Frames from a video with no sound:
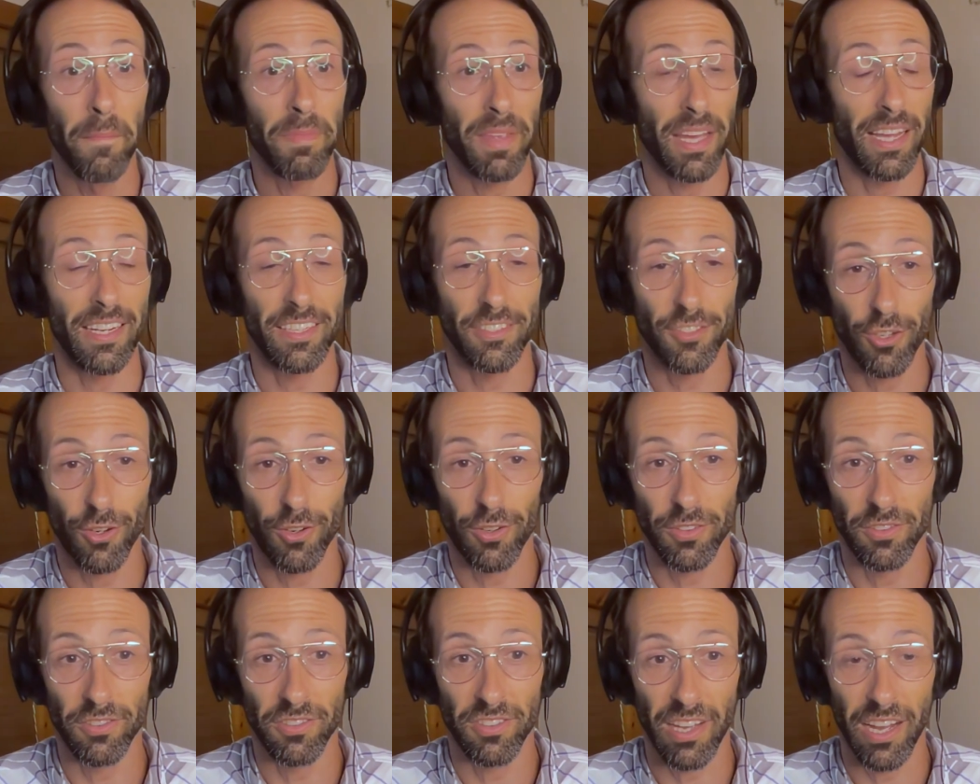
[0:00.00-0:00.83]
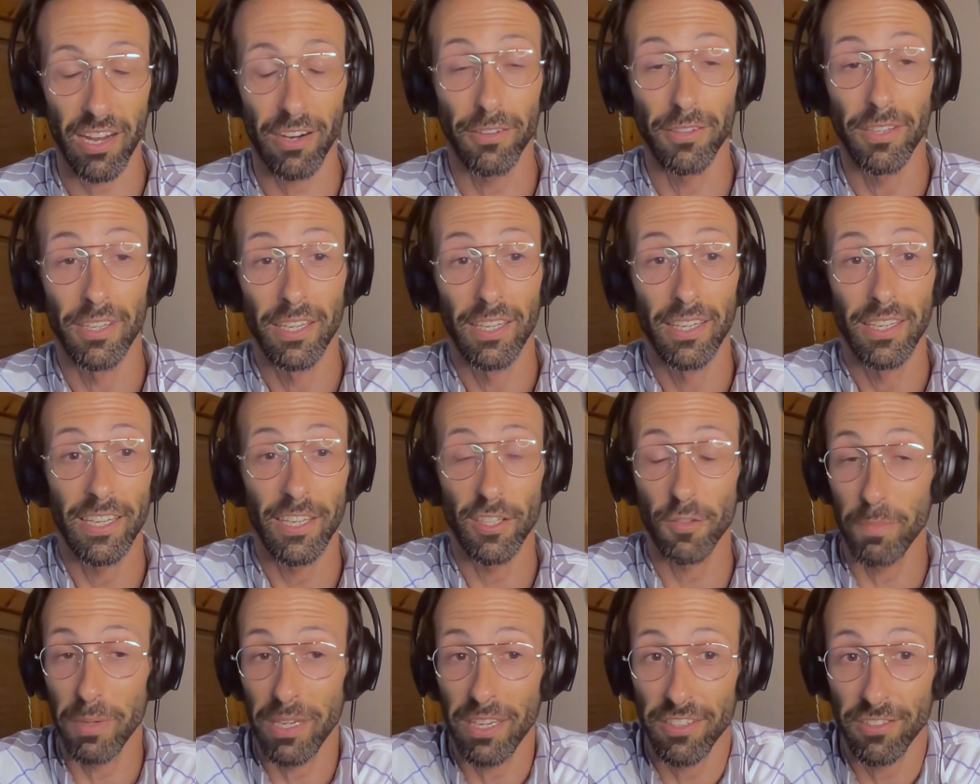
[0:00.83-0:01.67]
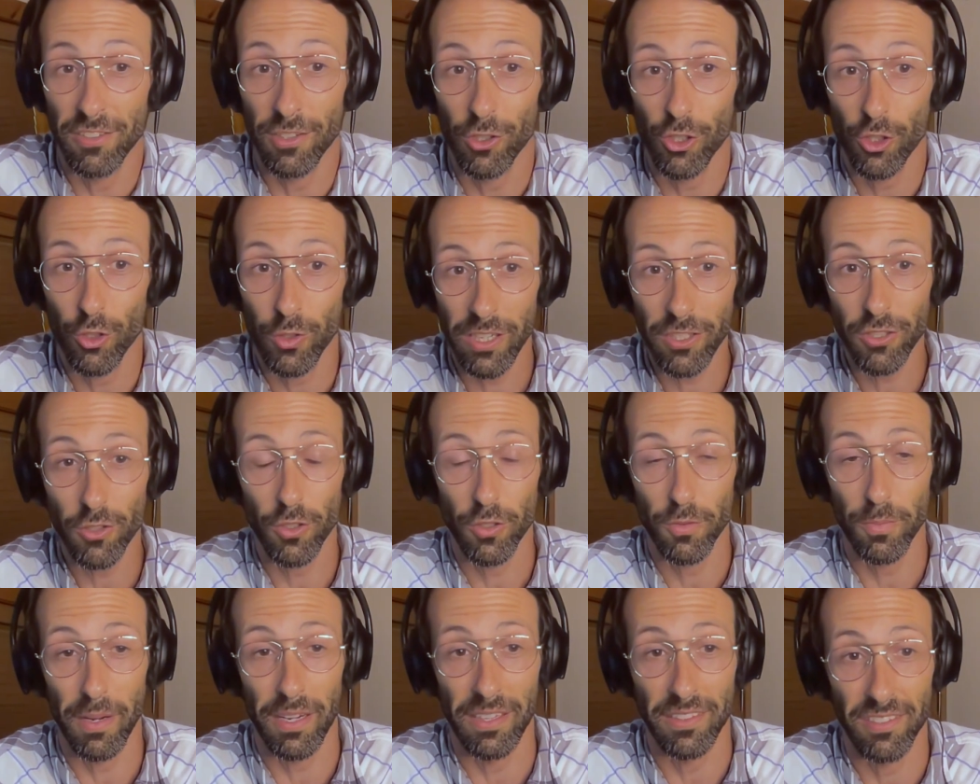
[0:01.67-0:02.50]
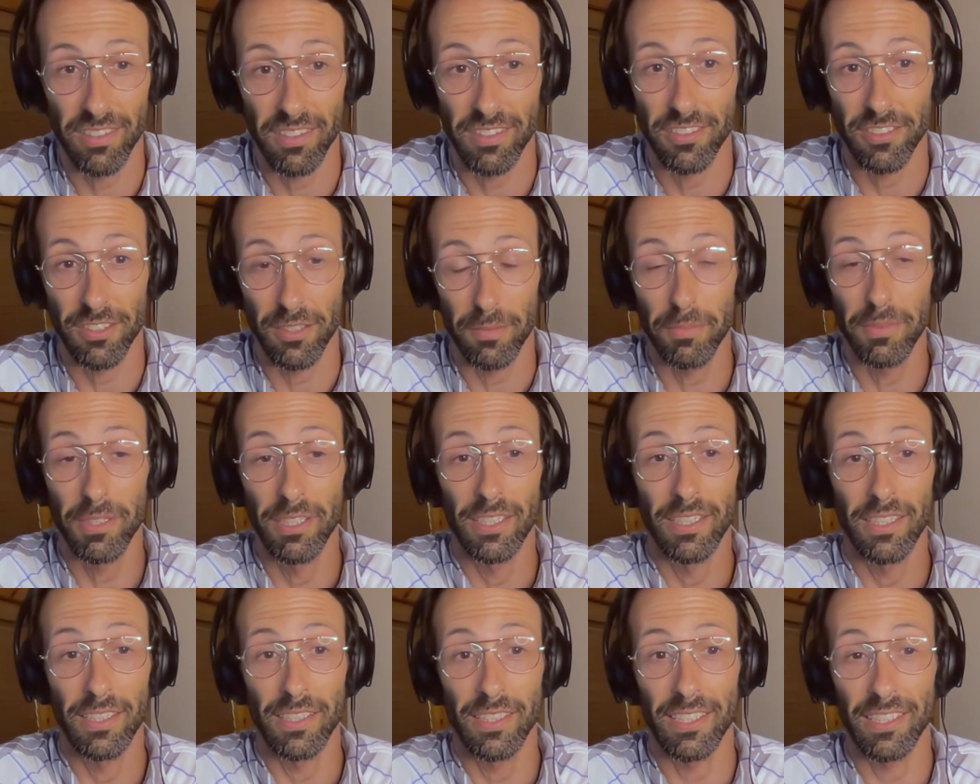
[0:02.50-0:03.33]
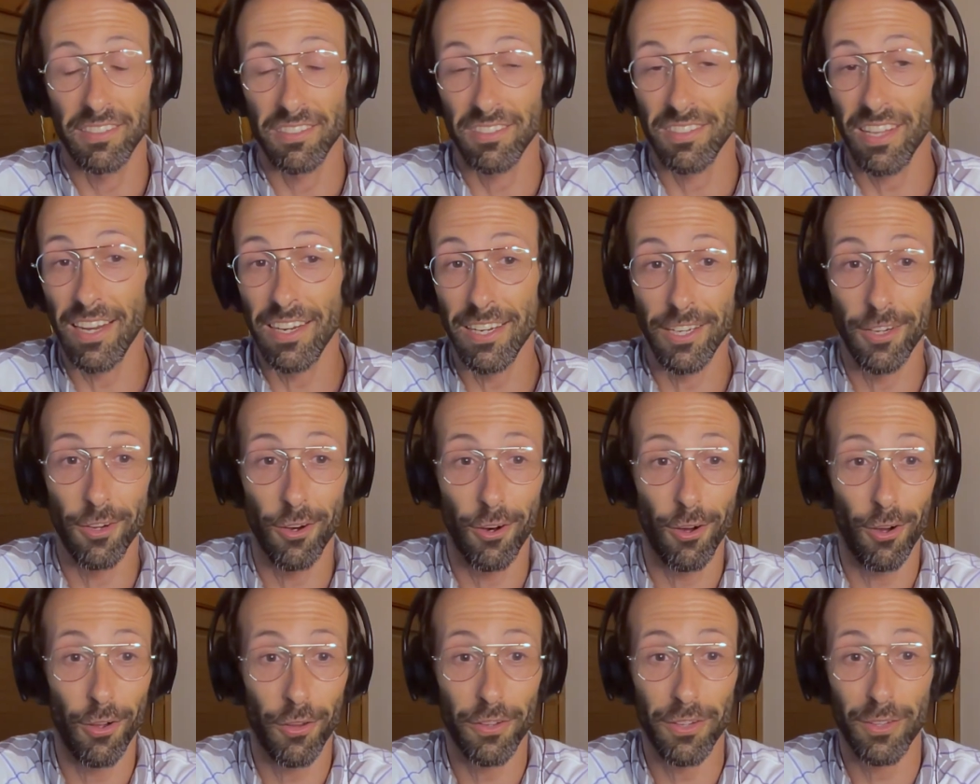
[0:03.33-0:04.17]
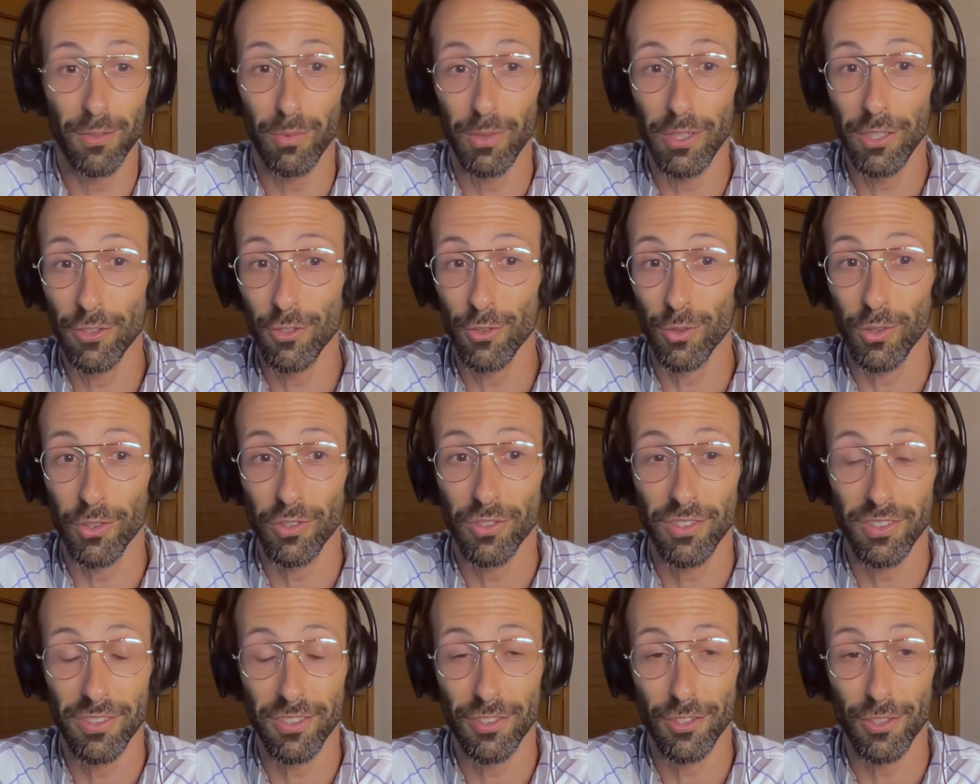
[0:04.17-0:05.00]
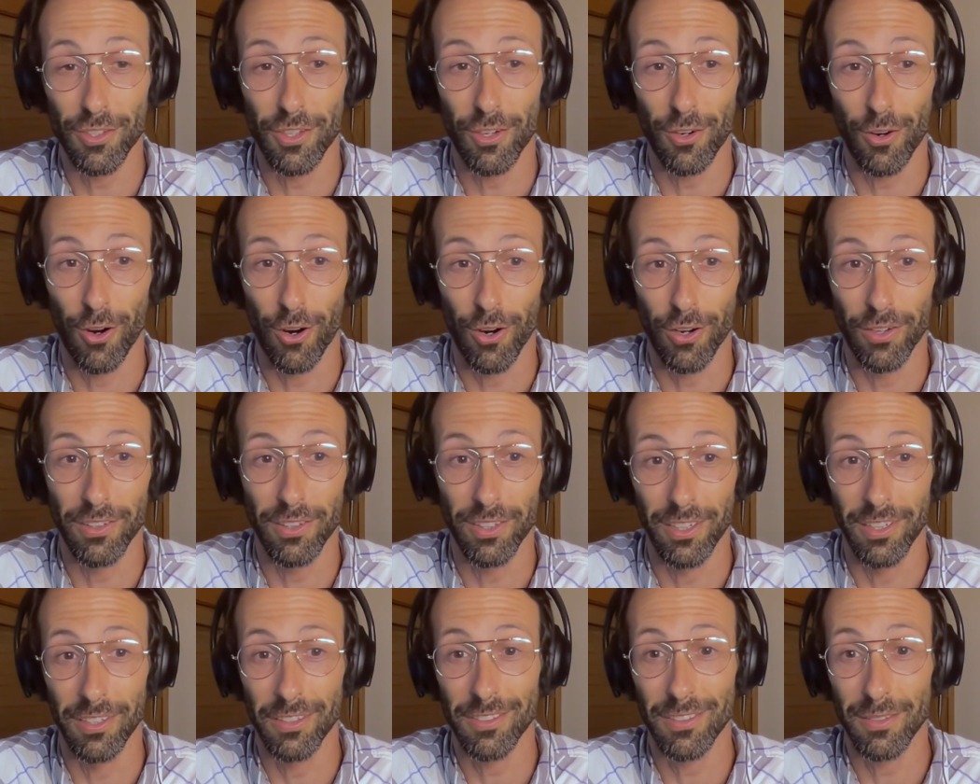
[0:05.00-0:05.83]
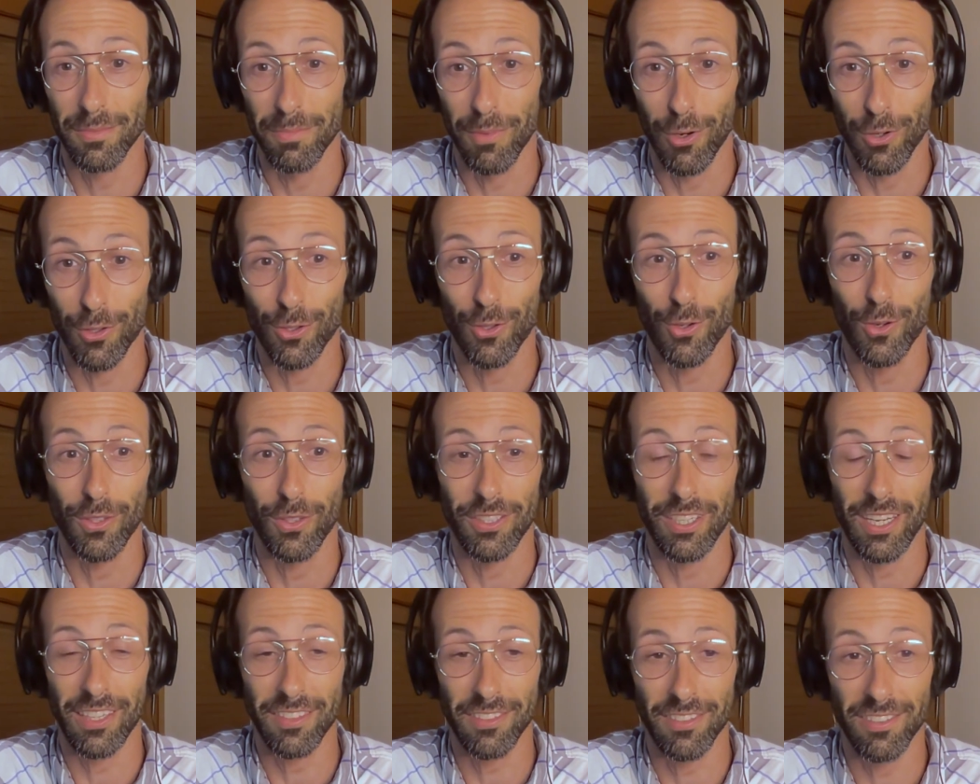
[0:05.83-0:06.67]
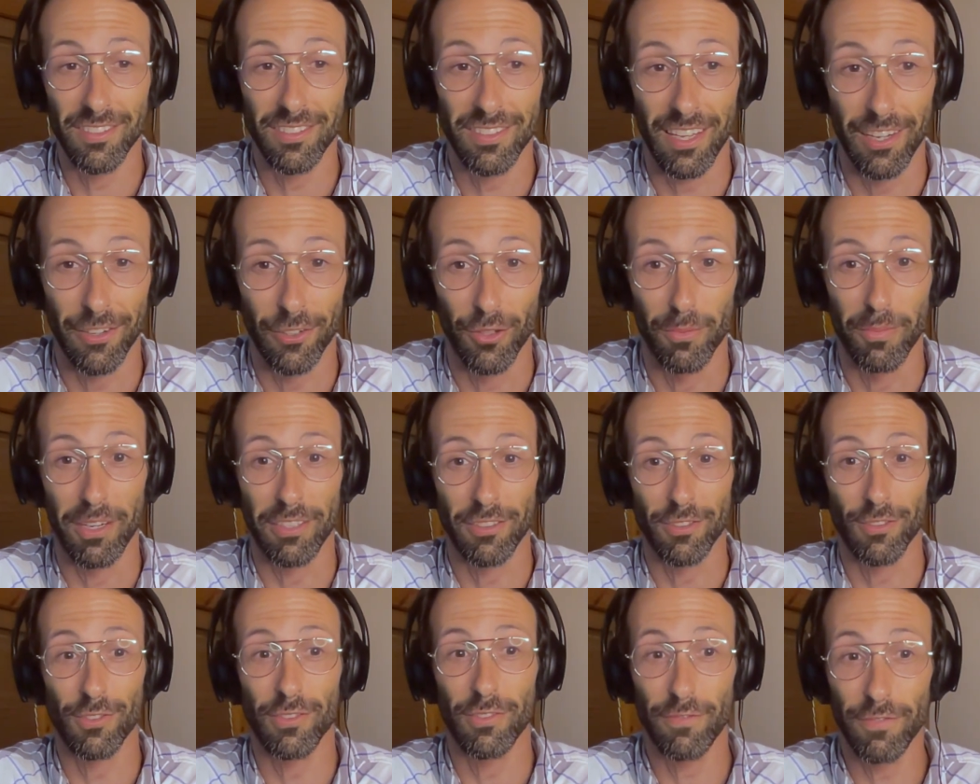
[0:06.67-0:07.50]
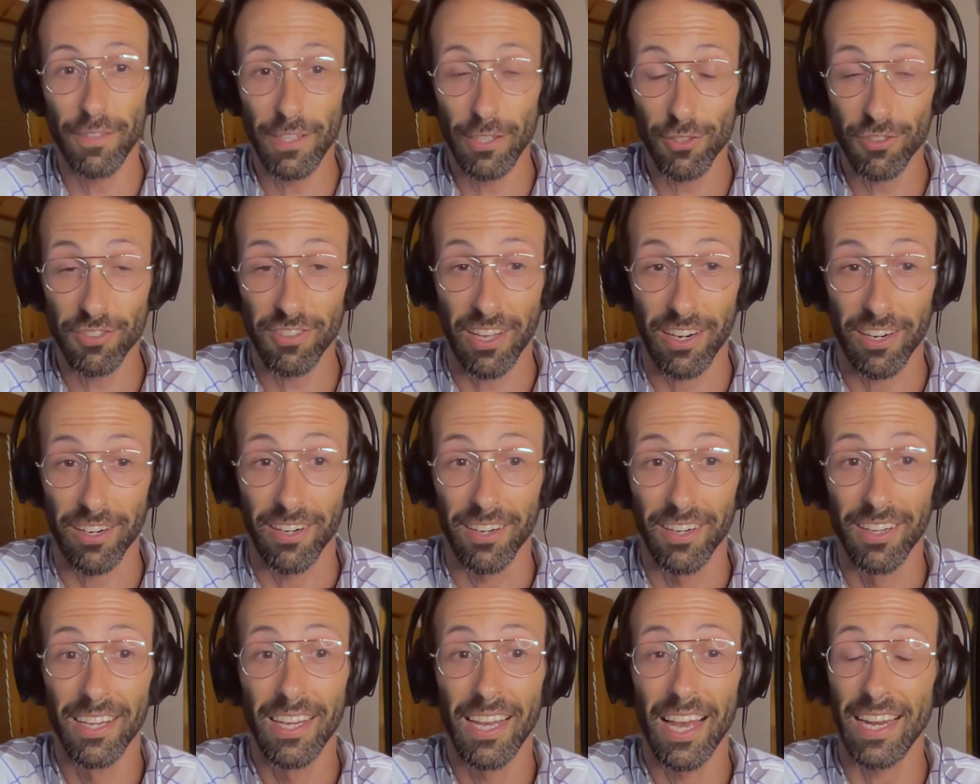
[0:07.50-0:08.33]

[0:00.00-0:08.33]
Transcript: And it turns out it's because their stress response system is sending all their resources to their heart, lungs, and motor cortex and skeletal muscles and fear center.